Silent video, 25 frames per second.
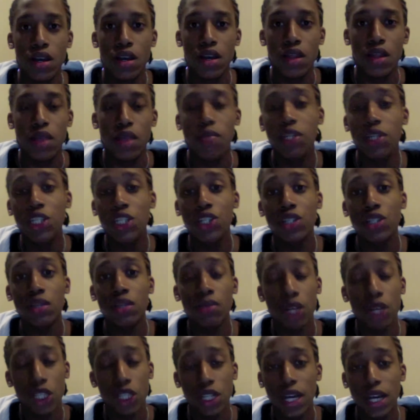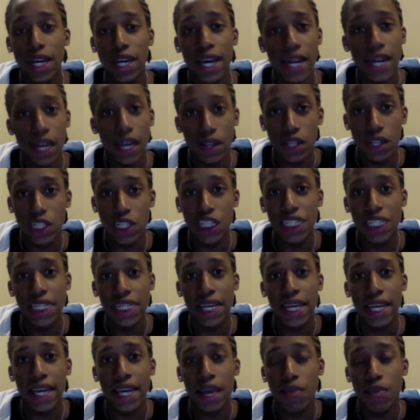The missions are much like any other
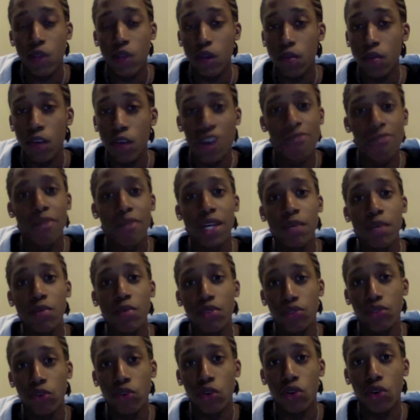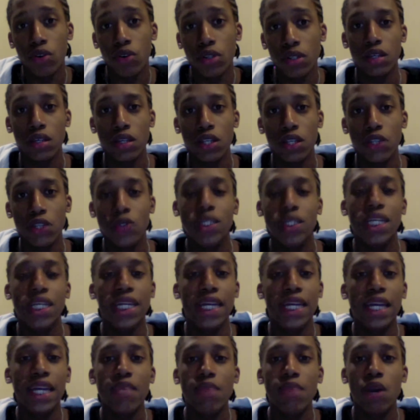GTA game that you may have played before. You'll
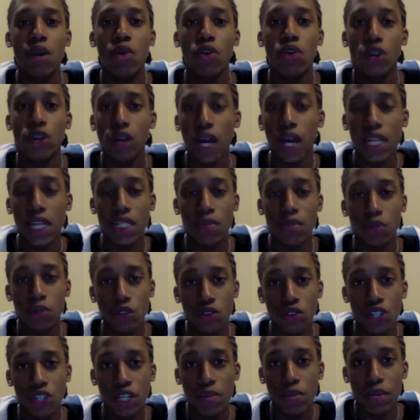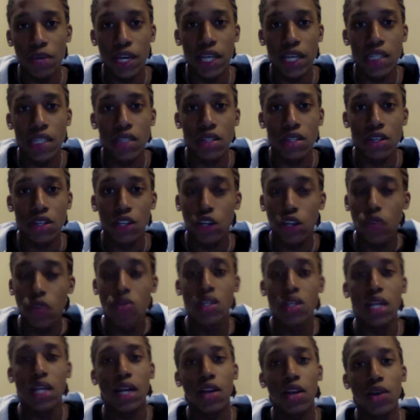see an email or an item on your GPS, go
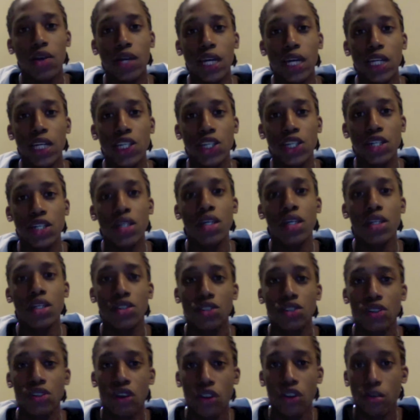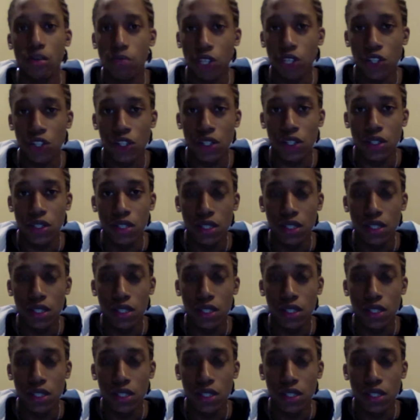to that location to start your mission.